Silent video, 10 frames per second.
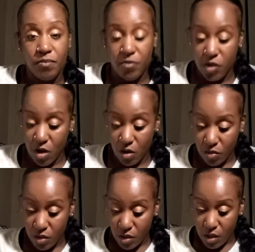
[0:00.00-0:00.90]
You
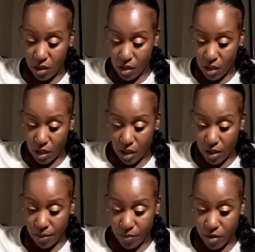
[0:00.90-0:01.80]

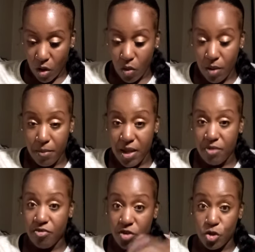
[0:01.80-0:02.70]
know? Go and make
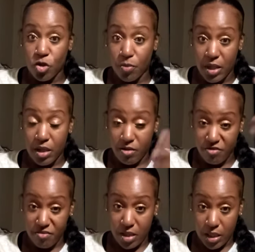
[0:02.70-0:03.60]
fishermen of
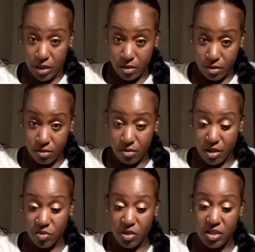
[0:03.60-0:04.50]
men.
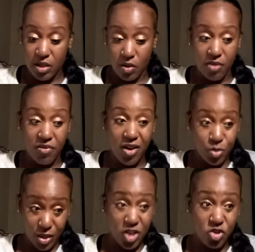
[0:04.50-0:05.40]
That's what he said. Okay, fine. You
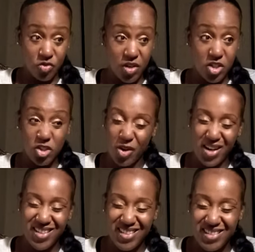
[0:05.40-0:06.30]
can catch the fish. Great.
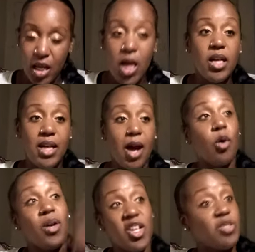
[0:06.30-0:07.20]
Now go
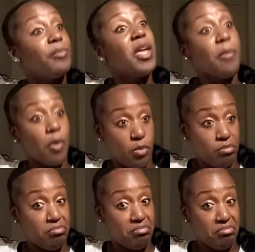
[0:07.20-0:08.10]
catch some people.
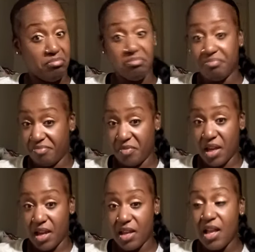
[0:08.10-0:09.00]

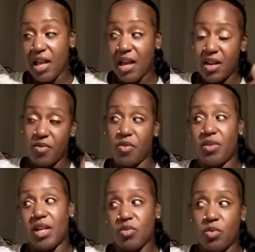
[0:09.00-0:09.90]
Okay? And I feel
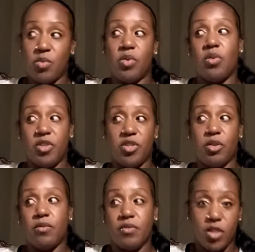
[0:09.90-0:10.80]
that's what we're on this
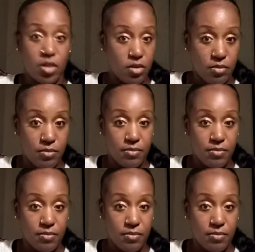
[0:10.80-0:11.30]
earth to do.